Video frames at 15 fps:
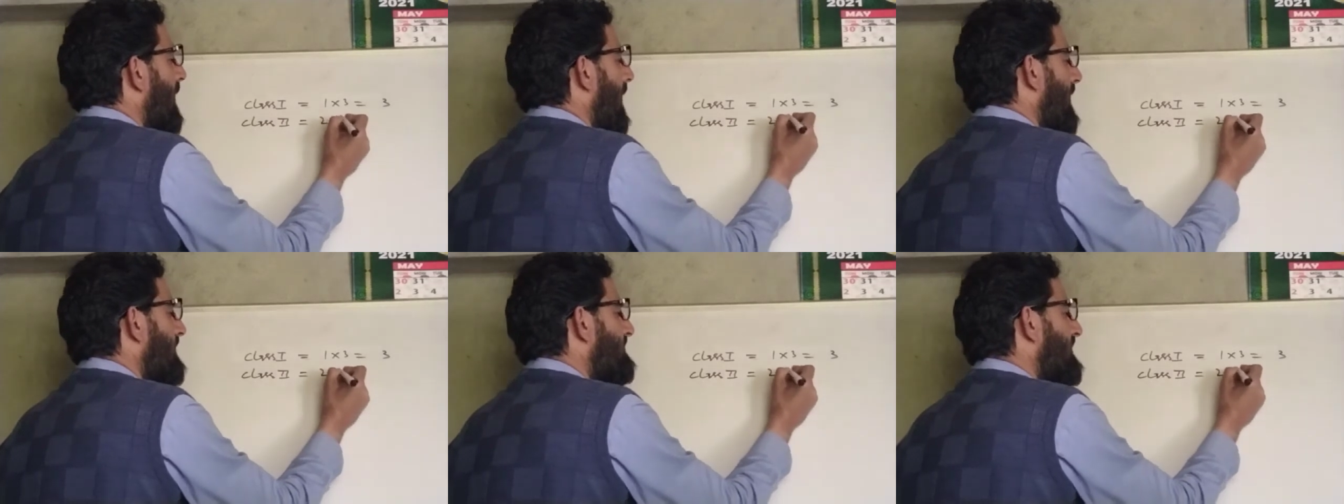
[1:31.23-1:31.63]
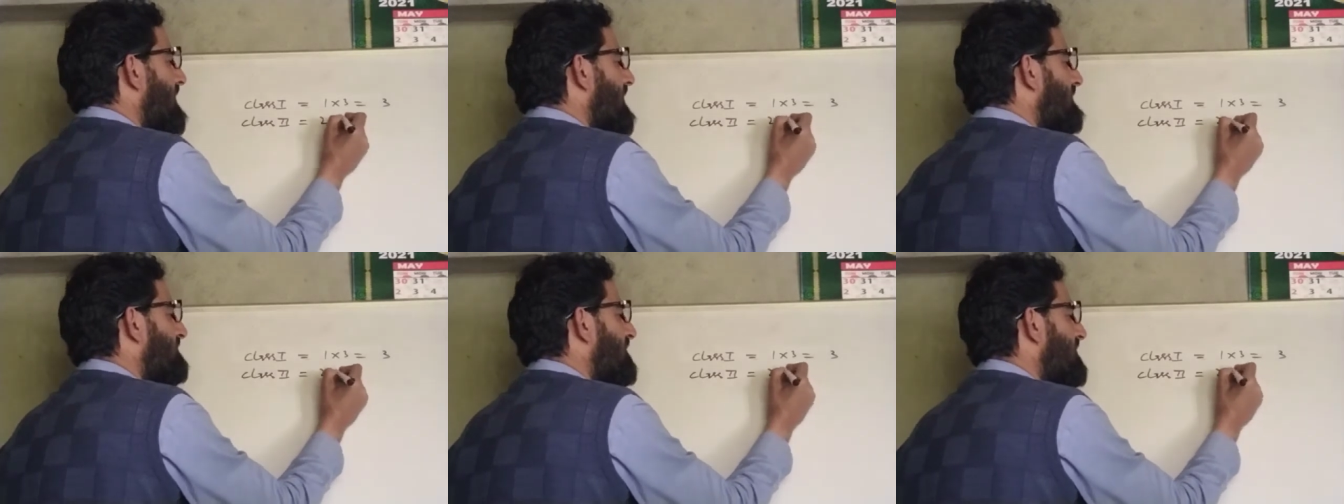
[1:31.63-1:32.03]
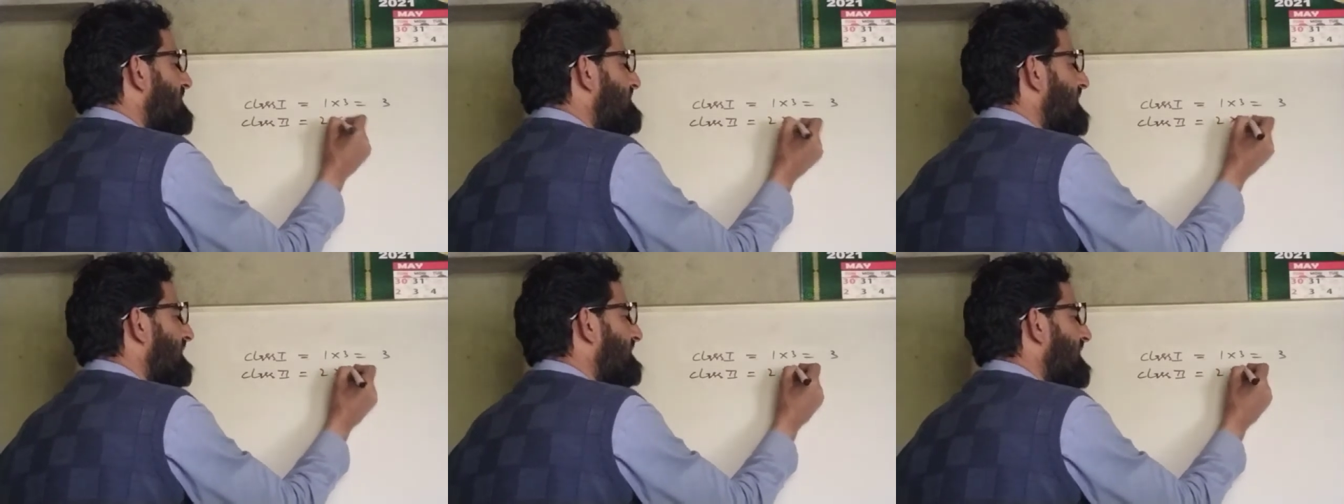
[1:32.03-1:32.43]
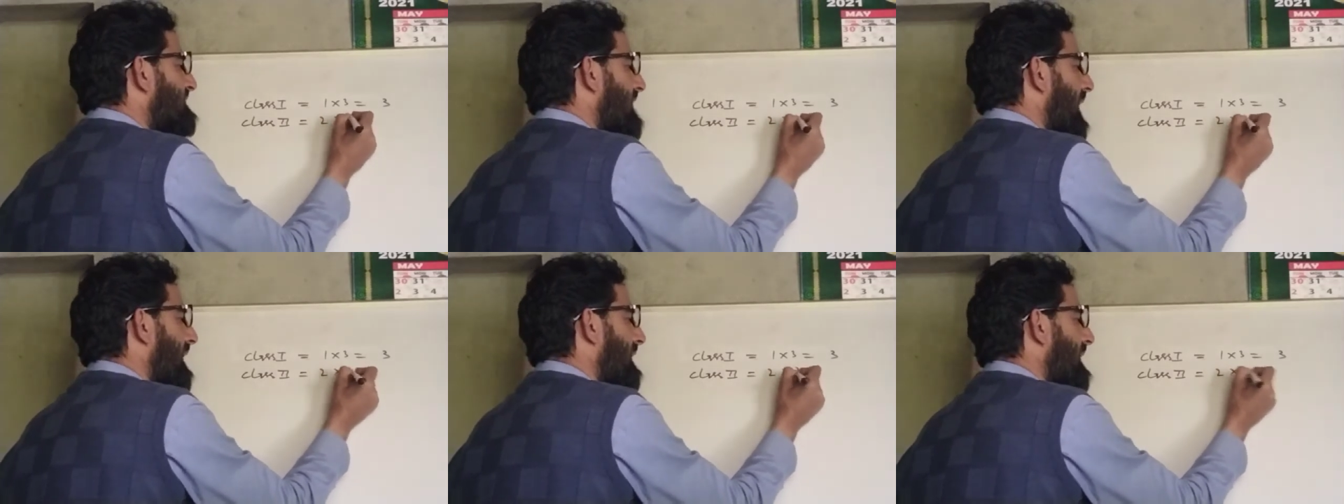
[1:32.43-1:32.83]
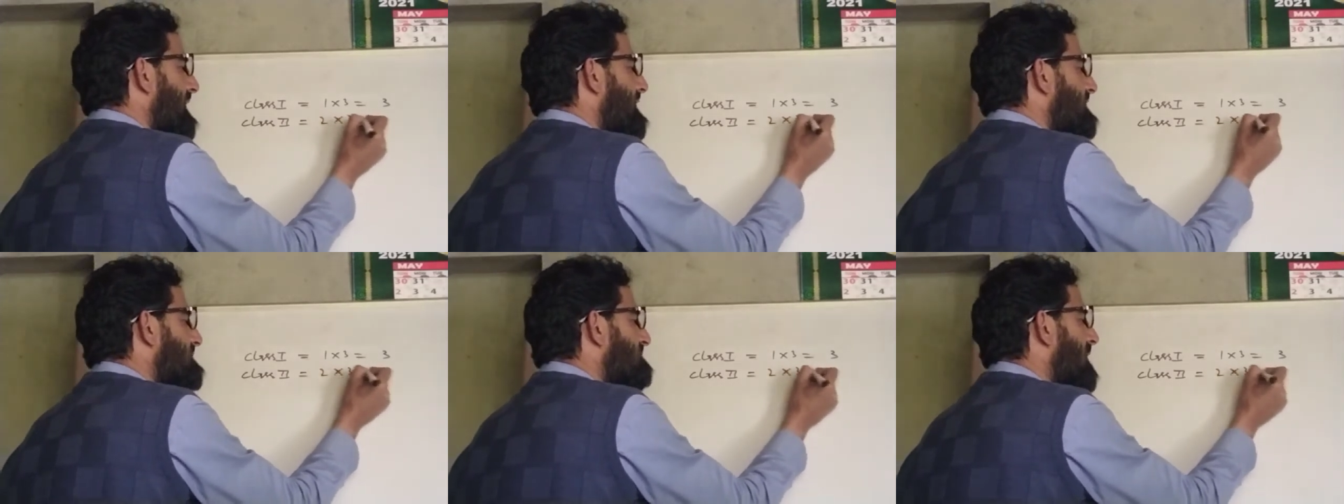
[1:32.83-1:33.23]
and there are 3 sections, again
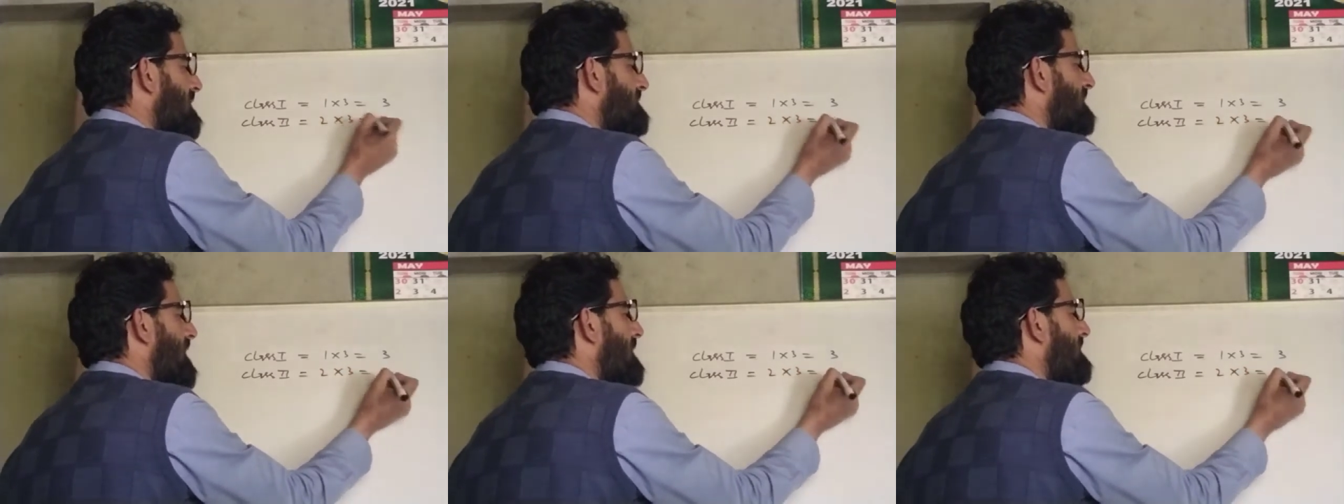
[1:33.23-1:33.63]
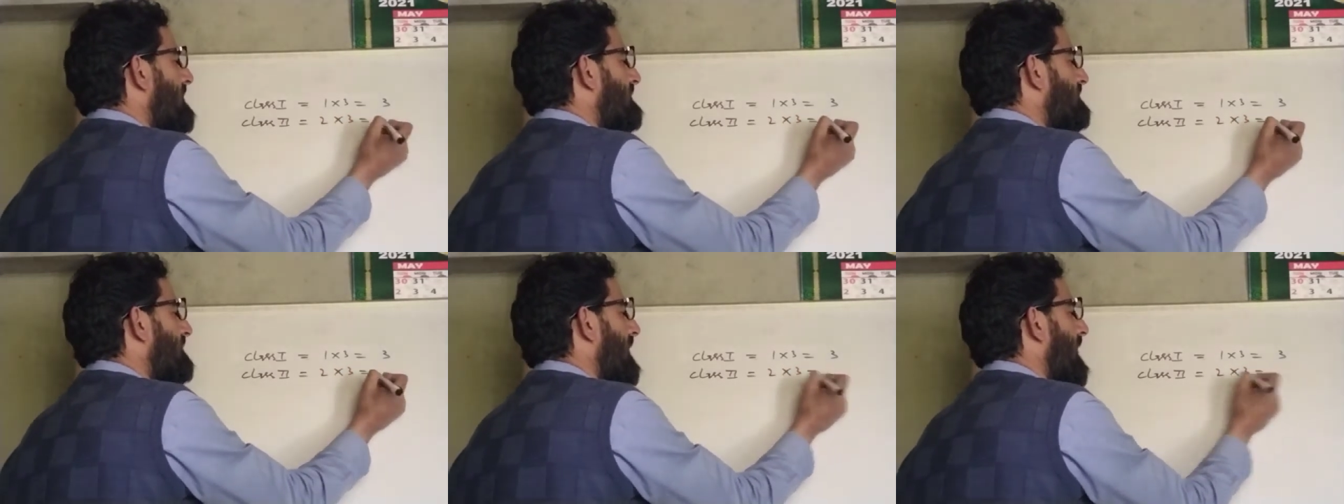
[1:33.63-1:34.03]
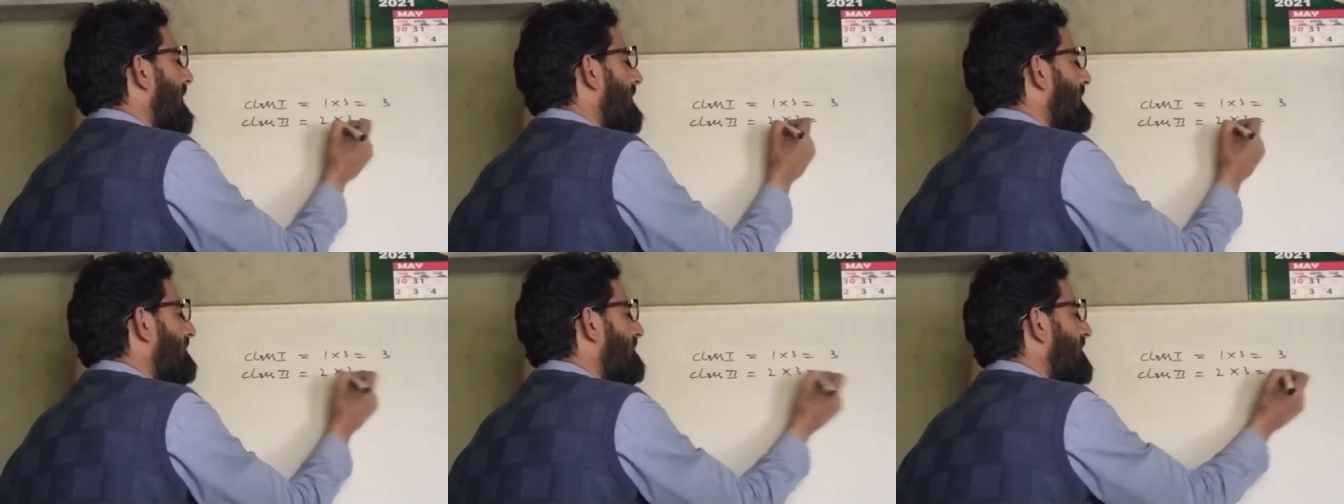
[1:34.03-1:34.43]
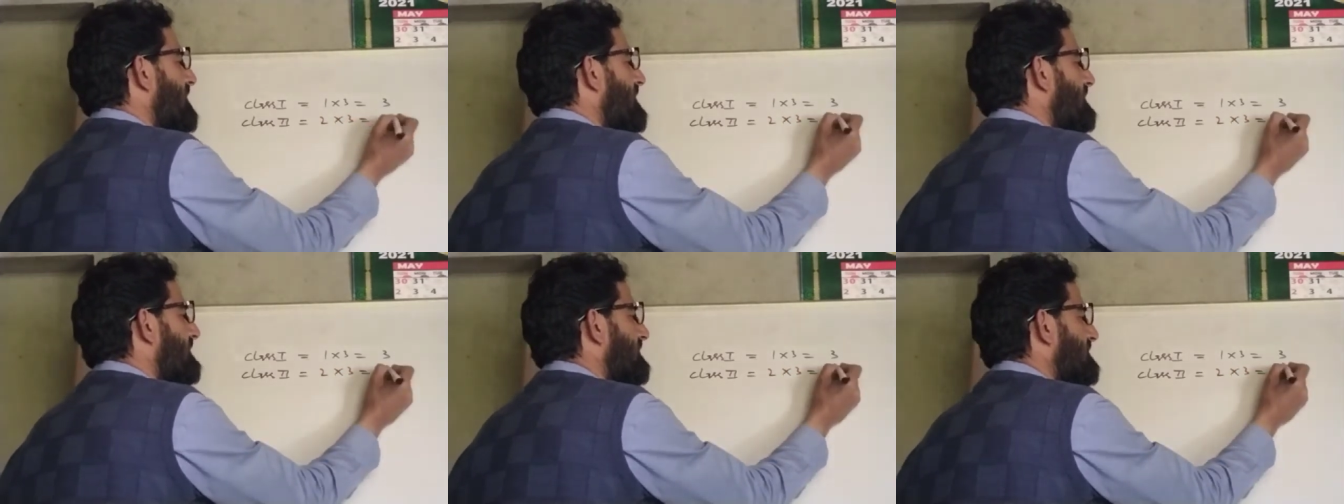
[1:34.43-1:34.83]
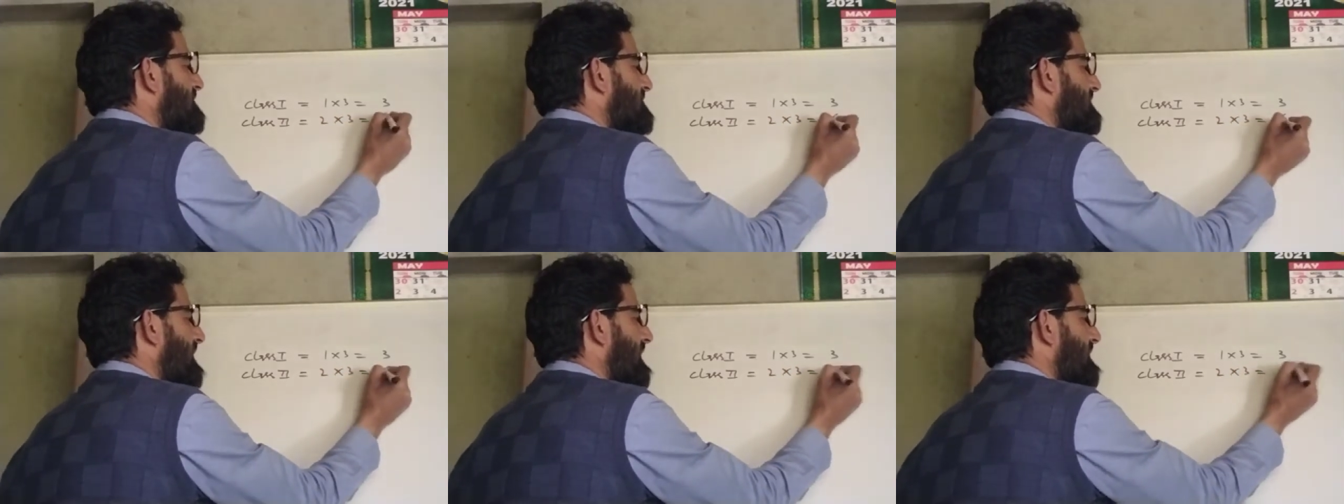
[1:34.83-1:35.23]
it is multiplied by 3, this
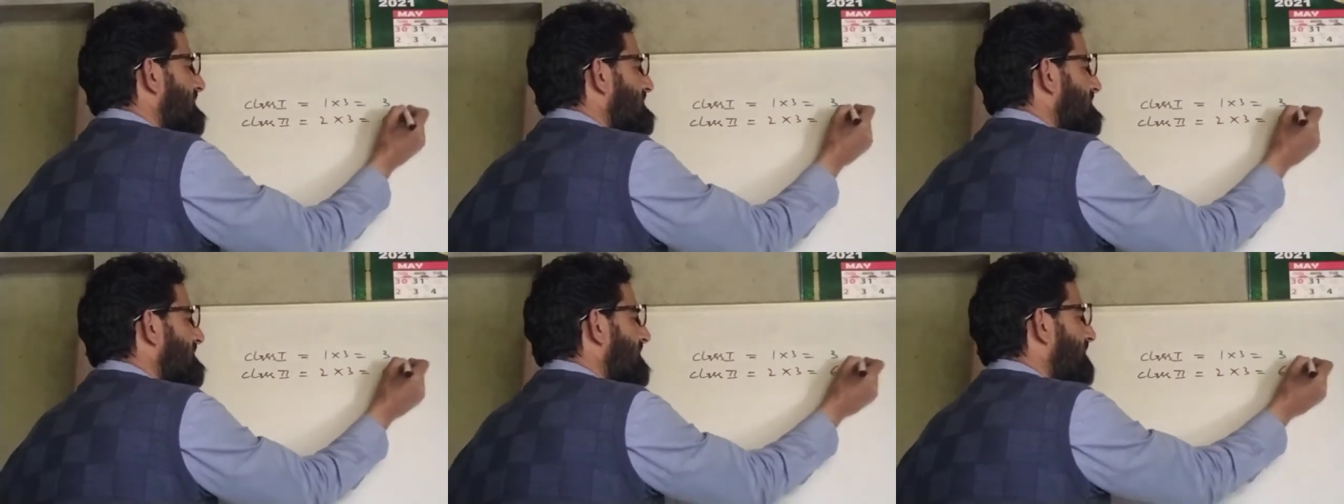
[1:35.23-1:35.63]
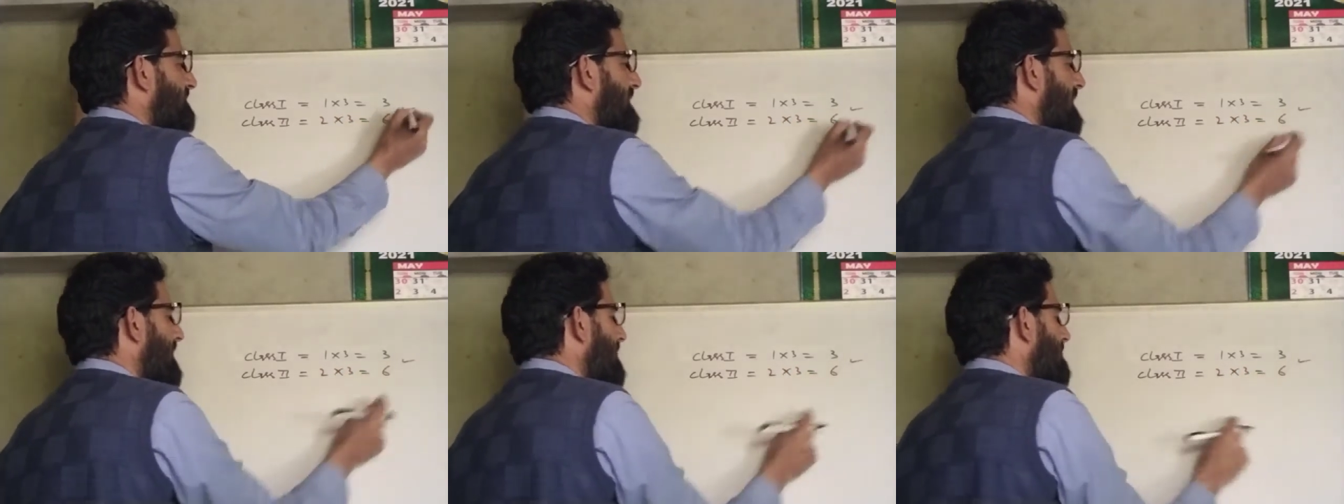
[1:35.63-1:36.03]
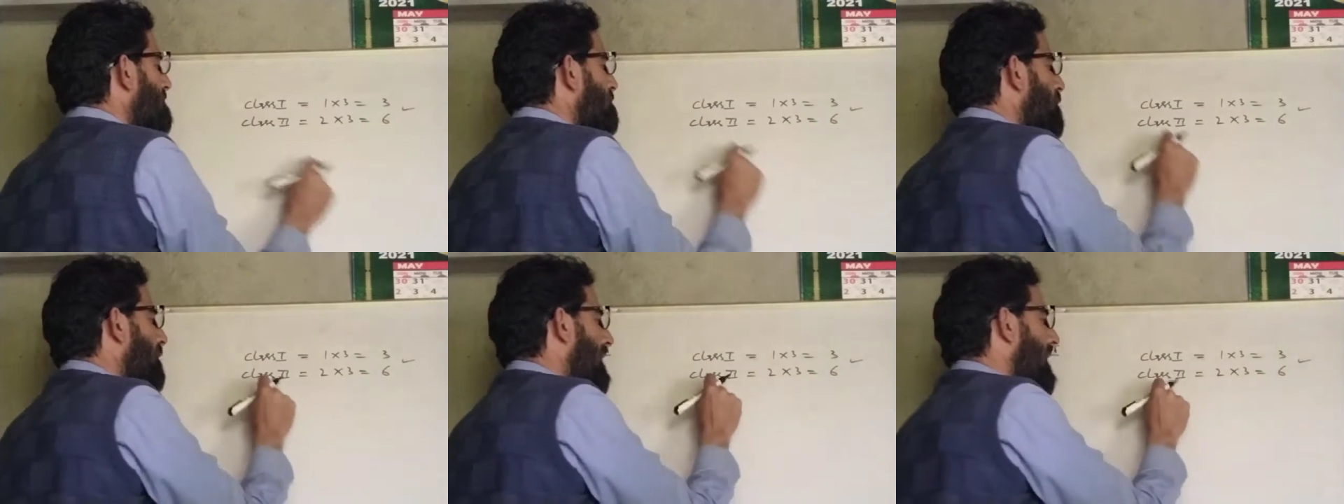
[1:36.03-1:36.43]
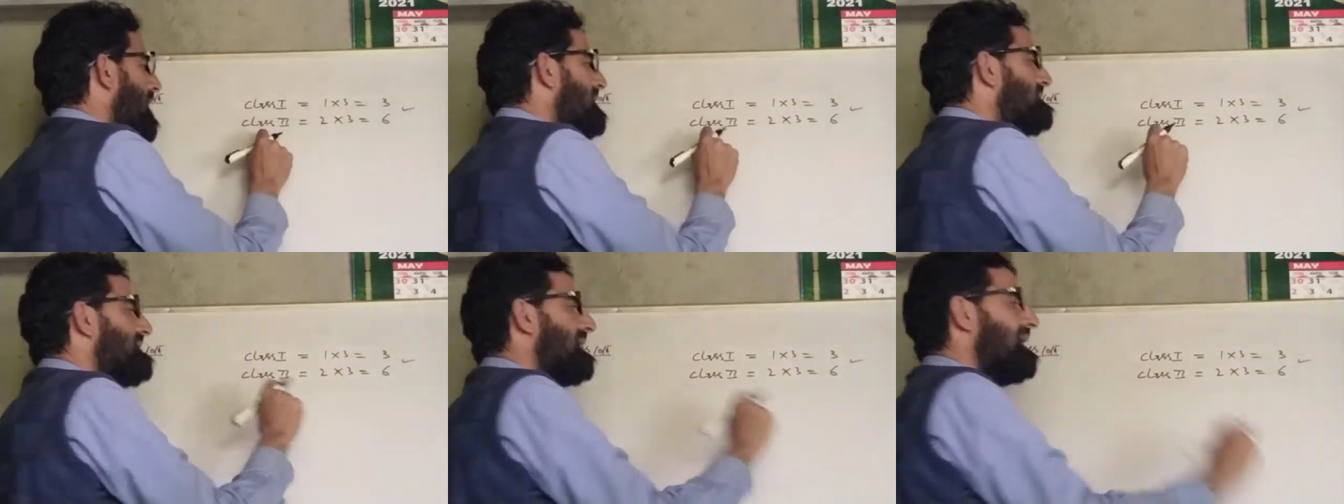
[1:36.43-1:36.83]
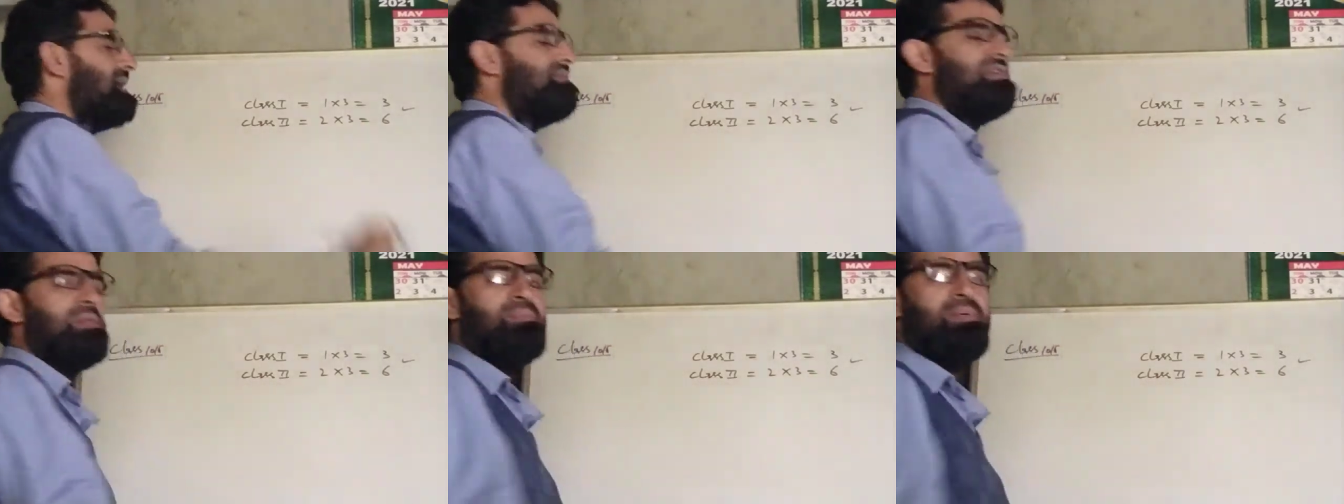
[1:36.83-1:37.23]
is 6. So class second will